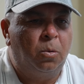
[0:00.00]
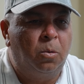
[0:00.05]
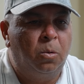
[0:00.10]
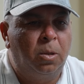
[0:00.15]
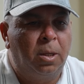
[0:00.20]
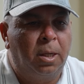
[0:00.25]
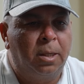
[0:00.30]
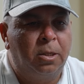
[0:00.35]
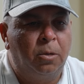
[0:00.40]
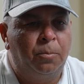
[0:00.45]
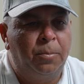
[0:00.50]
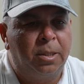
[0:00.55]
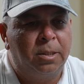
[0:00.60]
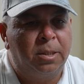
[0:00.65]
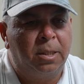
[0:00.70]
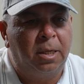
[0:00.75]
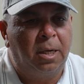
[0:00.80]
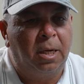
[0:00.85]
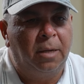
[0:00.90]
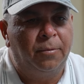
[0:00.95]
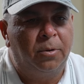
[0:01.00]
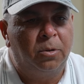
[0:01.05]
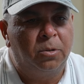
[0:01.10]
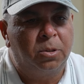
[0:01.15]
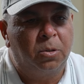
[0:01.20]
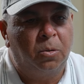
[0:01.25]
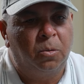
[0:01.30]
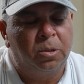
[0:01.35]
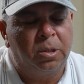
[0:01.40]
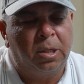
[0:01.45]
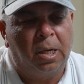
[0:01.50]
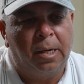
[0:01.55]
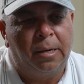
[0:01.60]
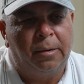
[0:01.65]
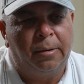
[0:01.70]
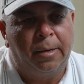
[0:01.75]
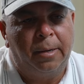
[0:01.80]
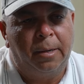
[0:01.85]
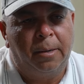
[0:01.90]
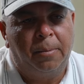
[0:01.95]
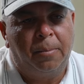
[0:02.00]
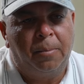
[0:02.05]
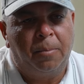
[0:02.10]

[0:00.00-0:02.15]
haul at domestic level or scores 100.